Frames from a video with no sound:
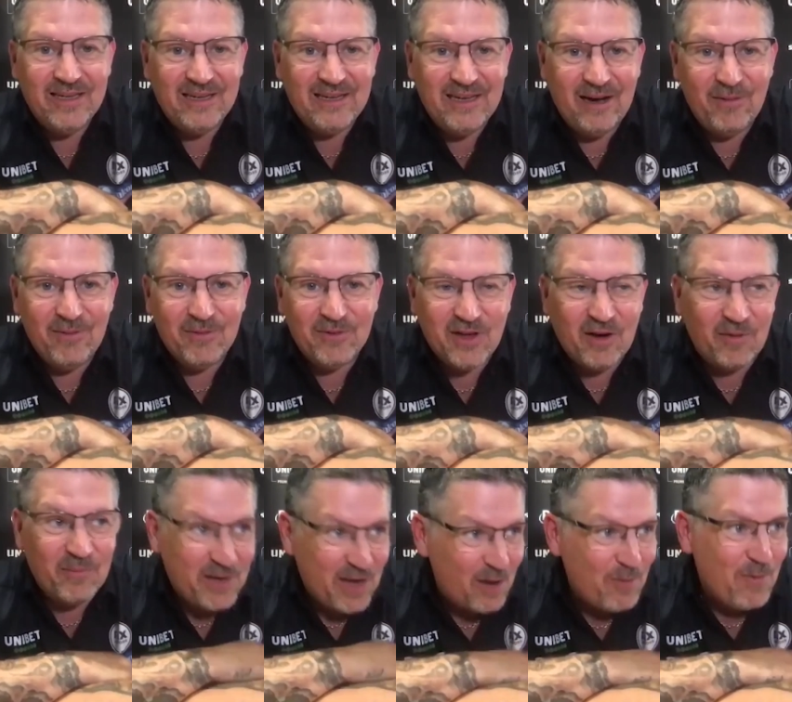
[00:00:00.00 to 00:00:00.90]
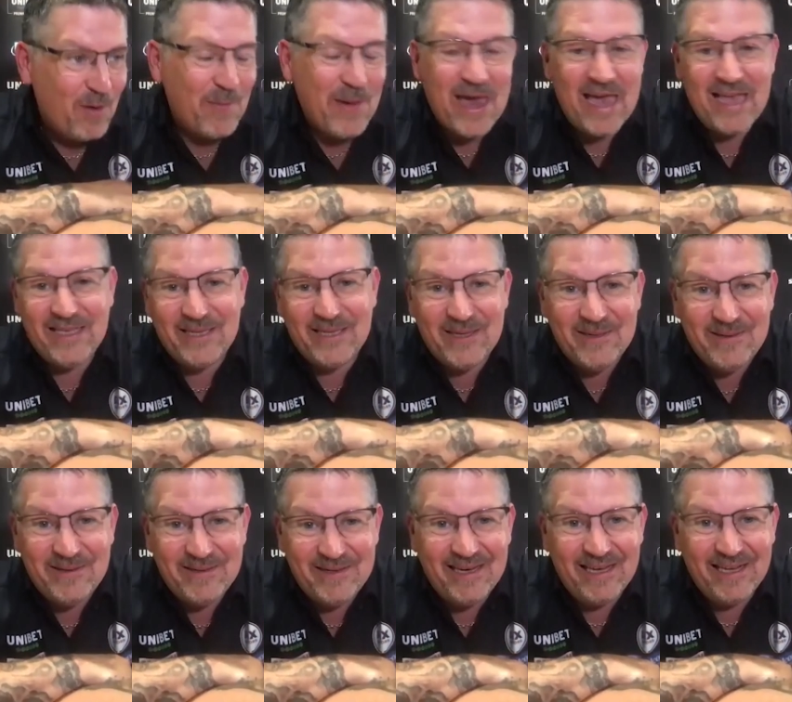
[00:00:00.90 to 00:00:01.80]
I've been out my bed
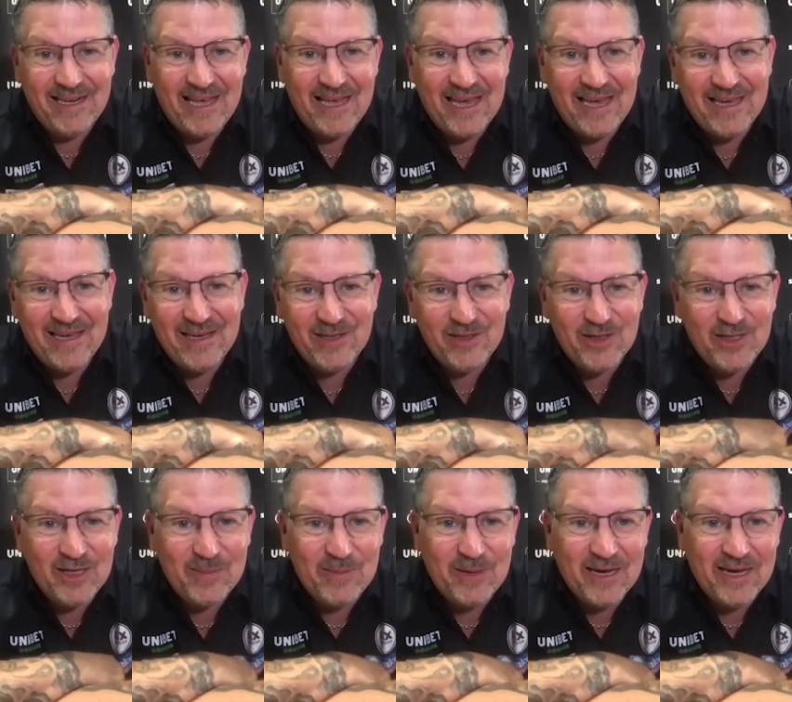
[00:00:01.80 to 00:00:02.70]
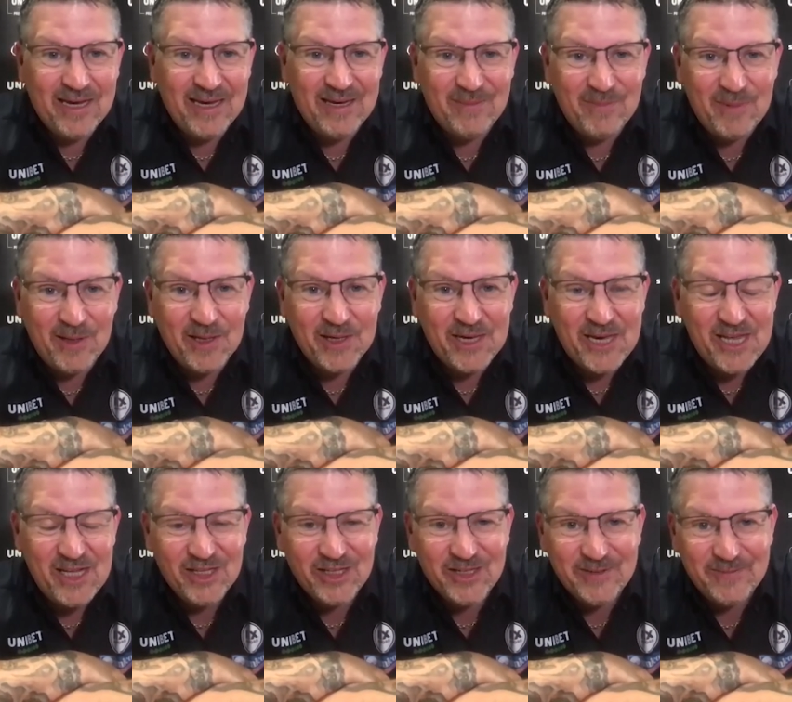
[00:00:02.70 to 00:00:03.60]
and seen a bit of Milton
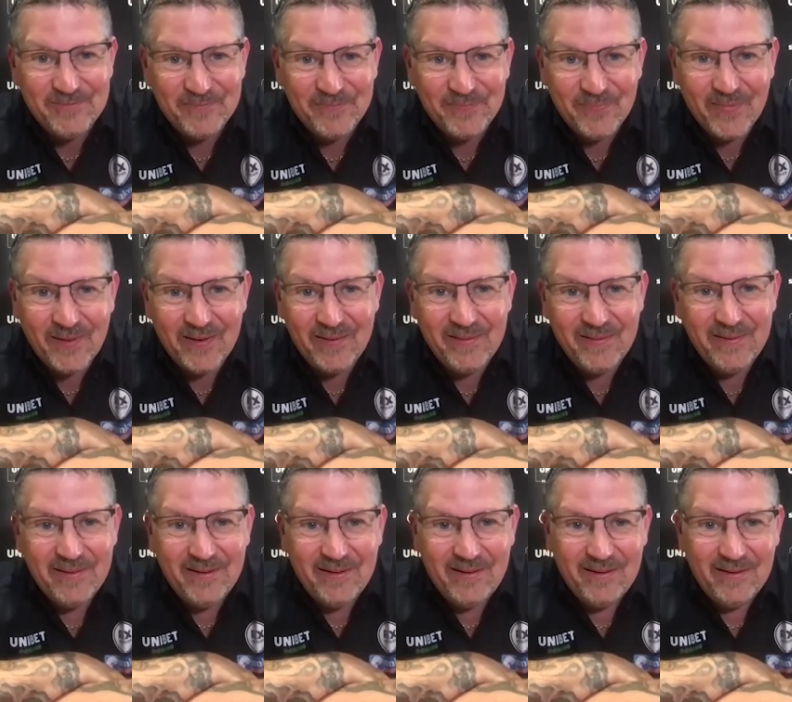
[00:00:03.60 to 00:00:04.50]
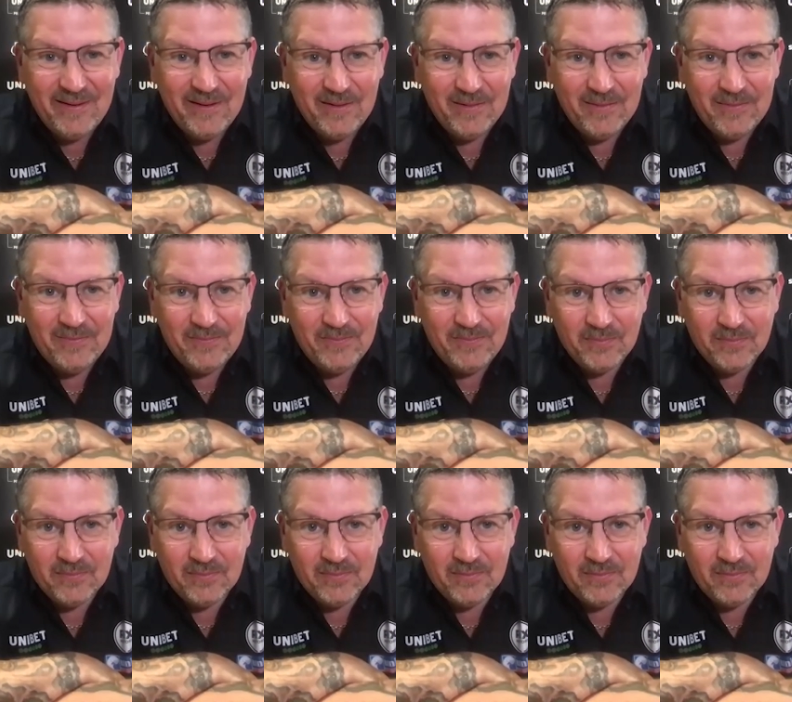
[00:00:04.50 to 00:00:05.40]
Keynes. No Costa yesterday.
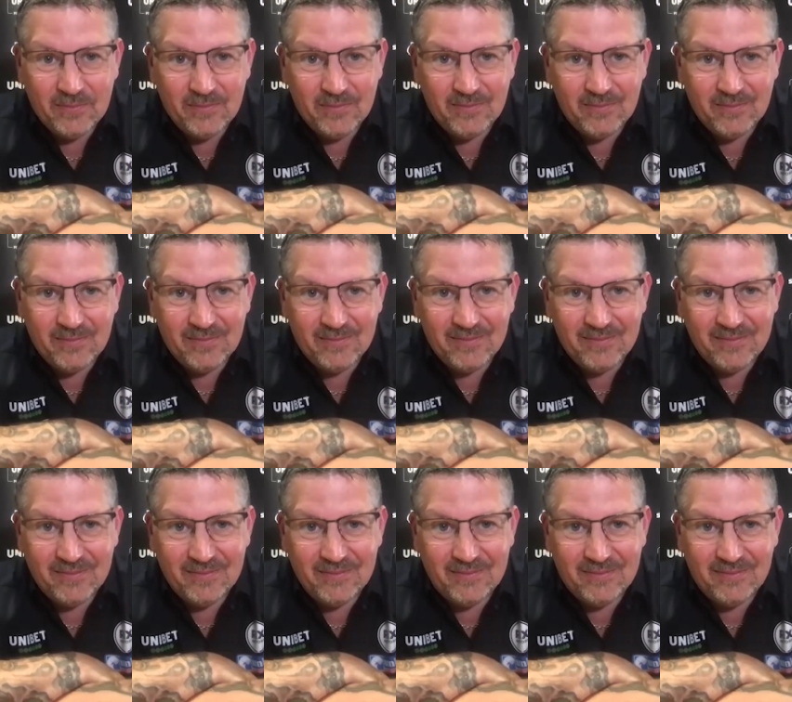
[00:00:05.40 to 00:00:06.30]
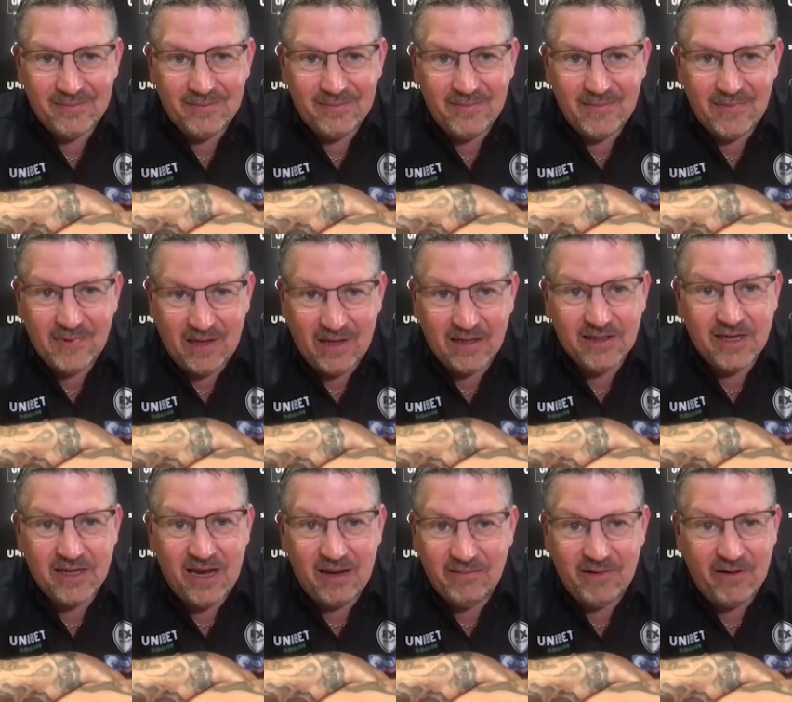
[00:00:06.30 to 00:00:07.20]
That's unlike you. That's
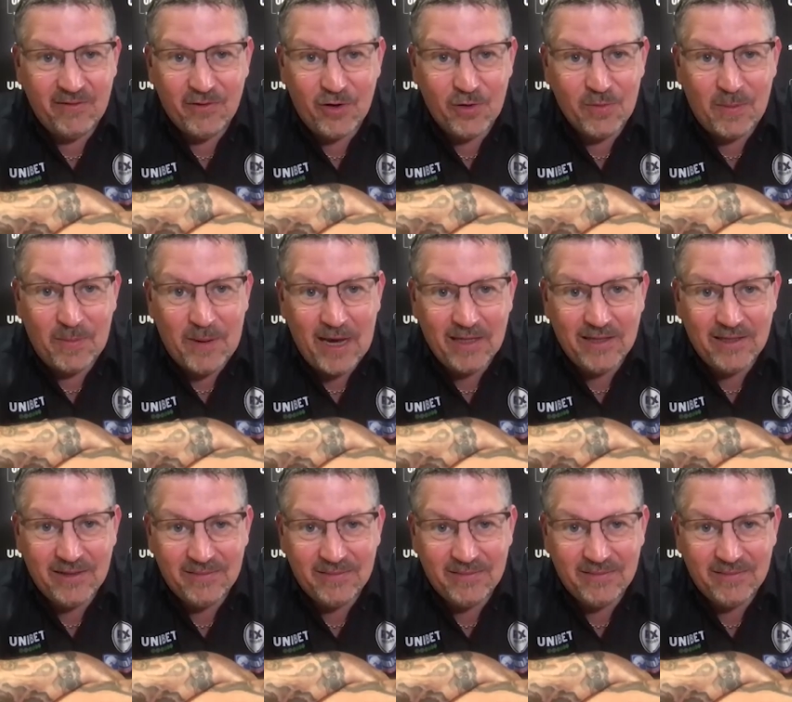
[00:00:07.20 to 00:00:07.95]
that. Never got out of my bed.